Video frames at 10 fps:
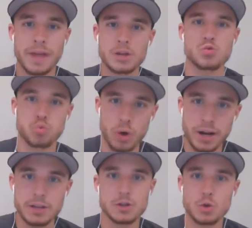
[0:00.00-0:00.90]
that is
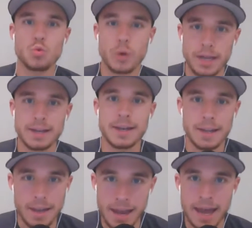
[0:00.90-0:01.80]
ready to win
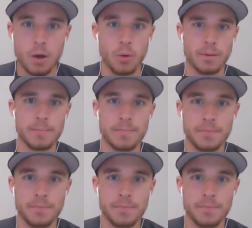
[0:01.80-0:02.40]
now.